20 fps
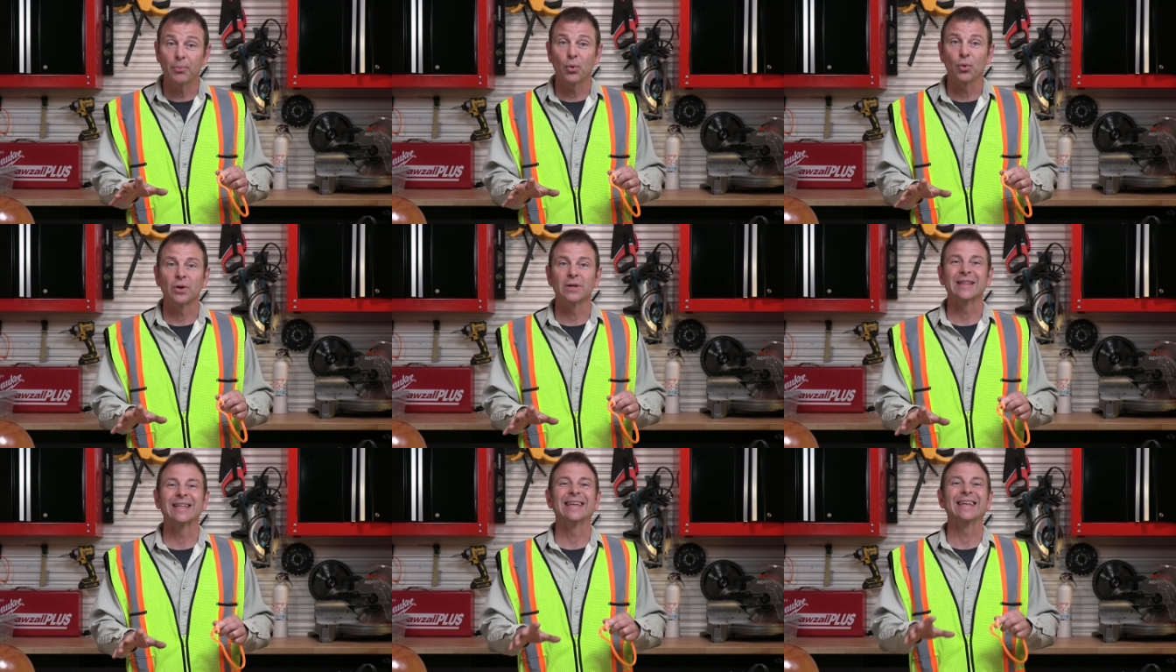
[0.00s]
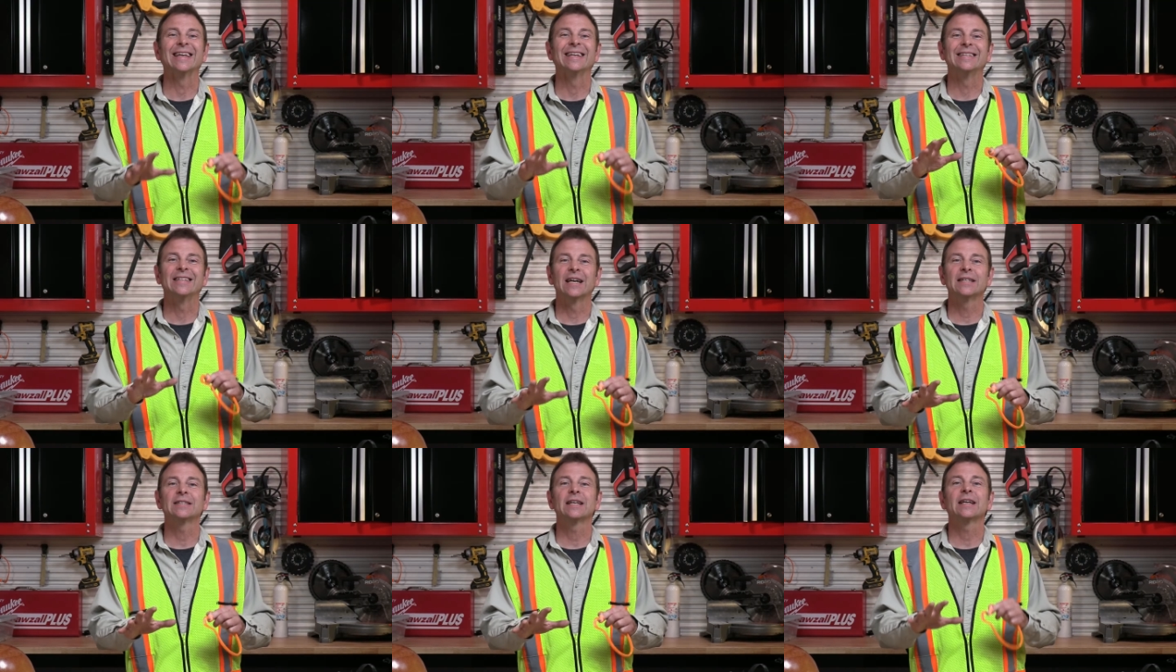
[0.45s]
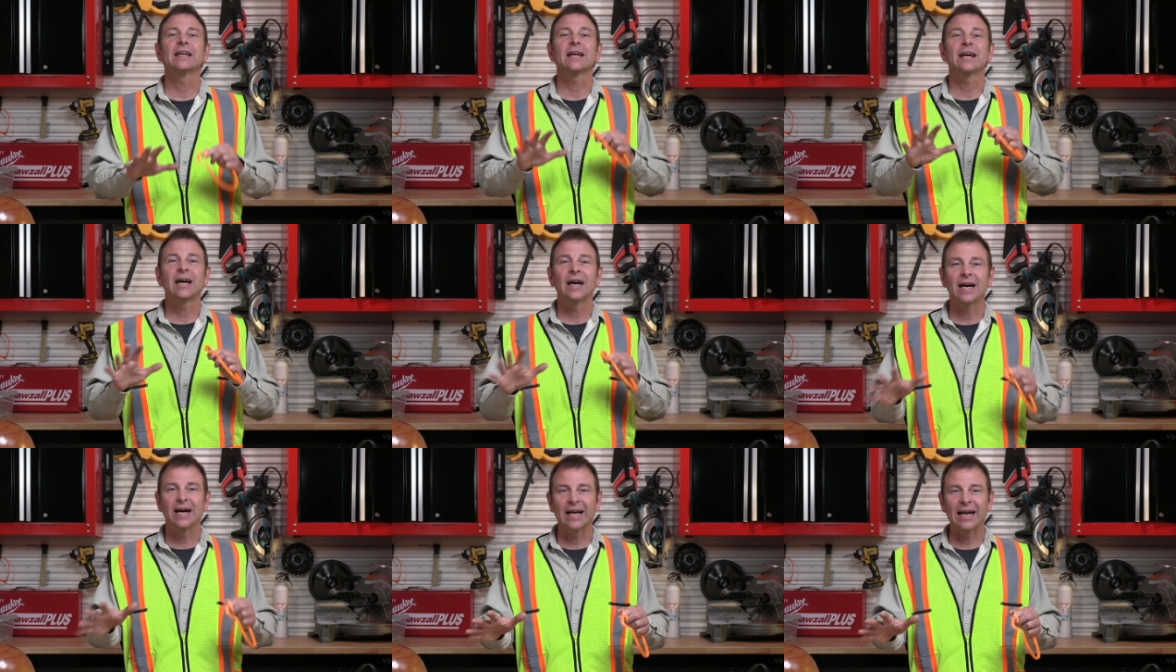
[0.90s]
importantly, it doesn't
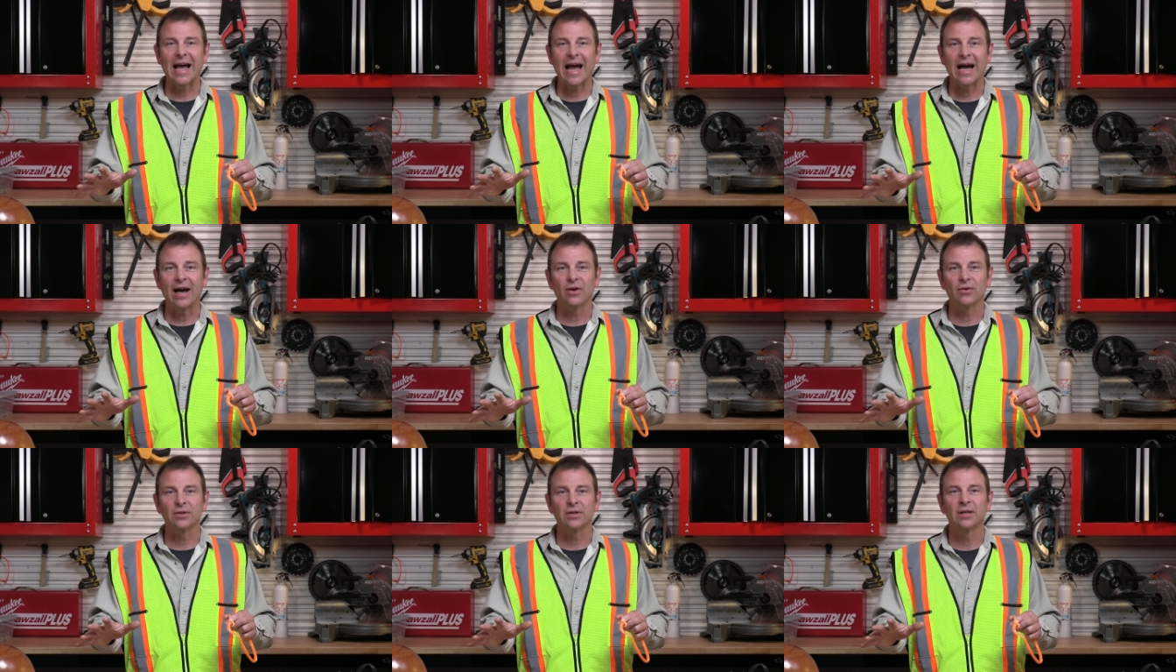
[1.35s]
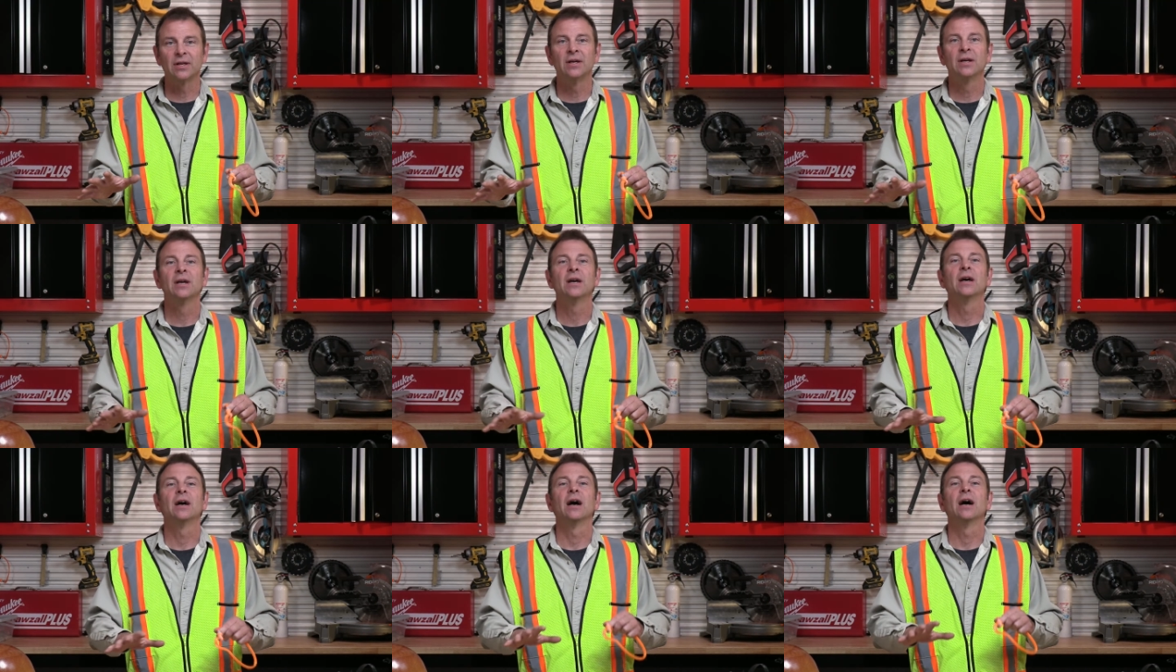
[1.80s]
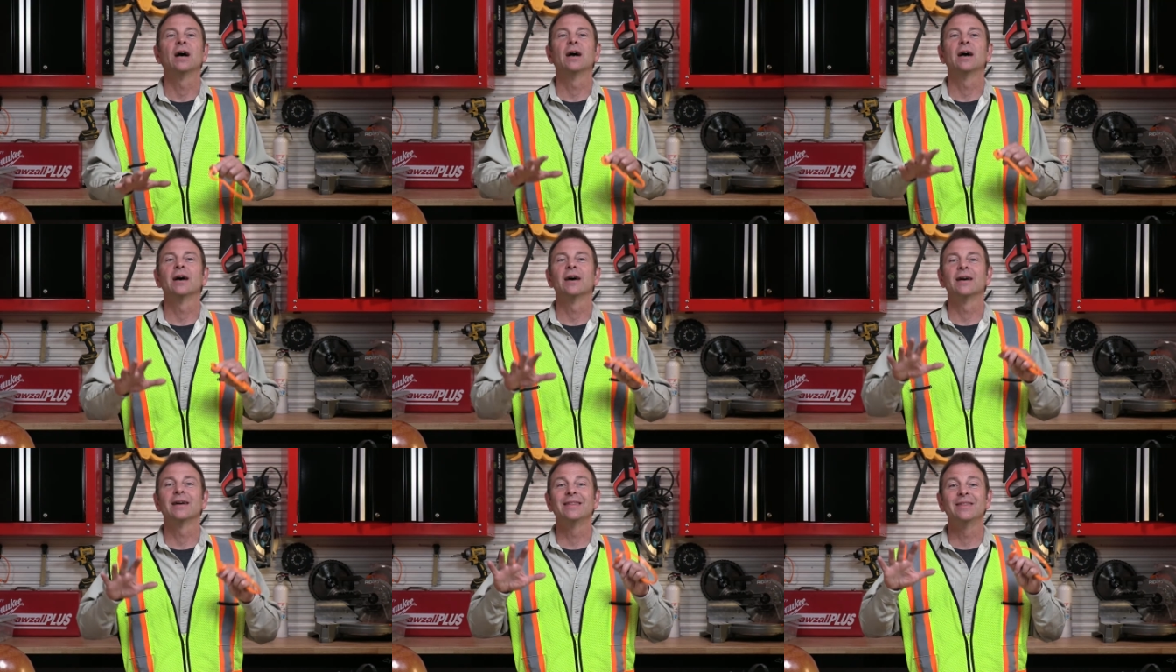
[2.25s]
cut out
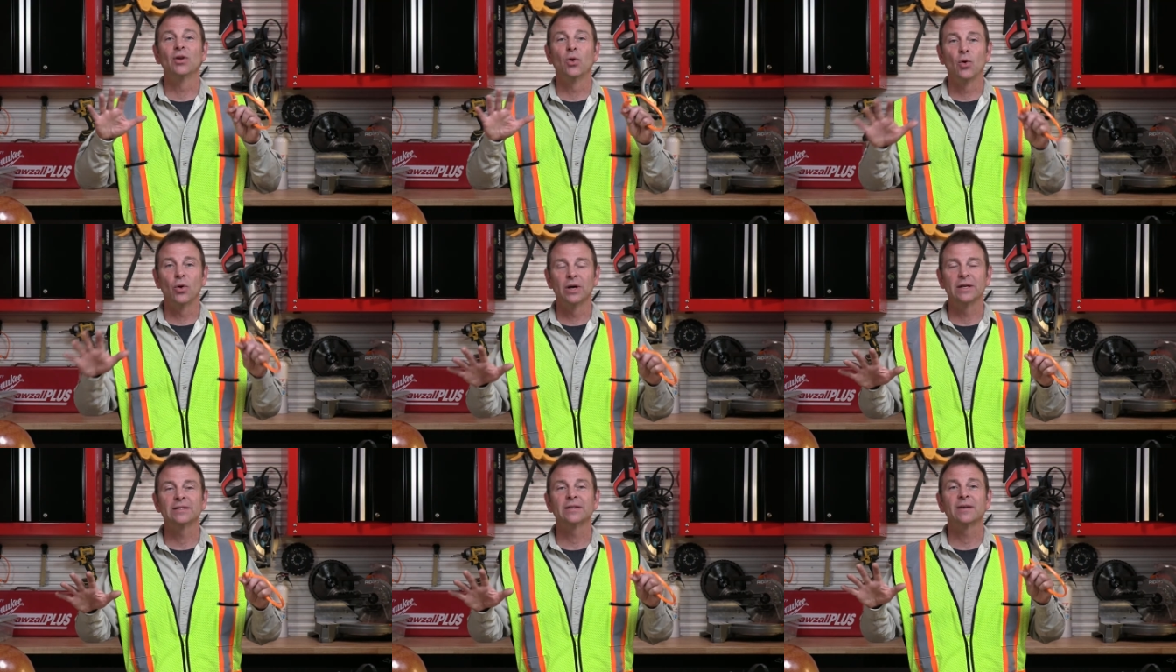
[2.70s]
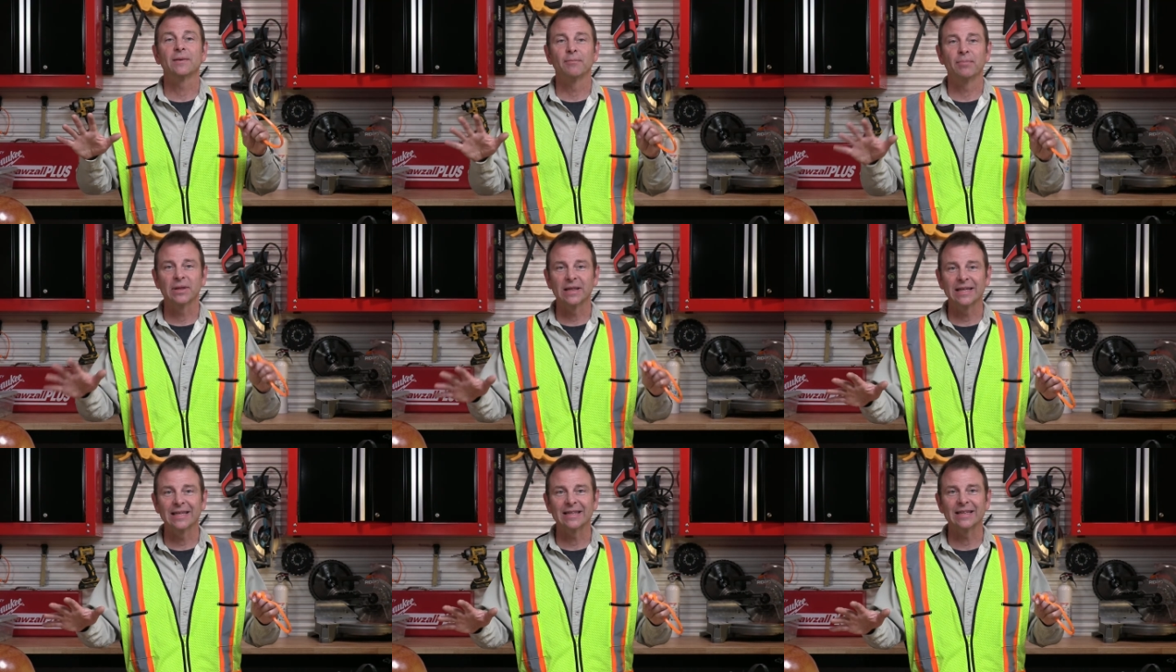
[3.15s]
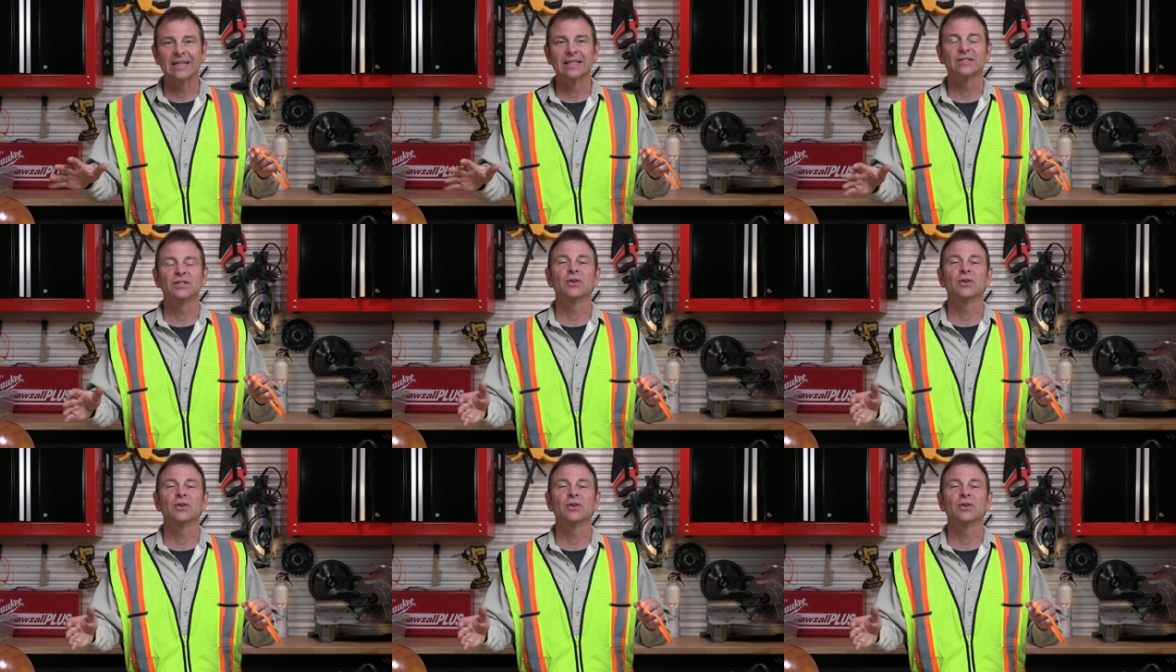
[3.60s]
uh, noise completely.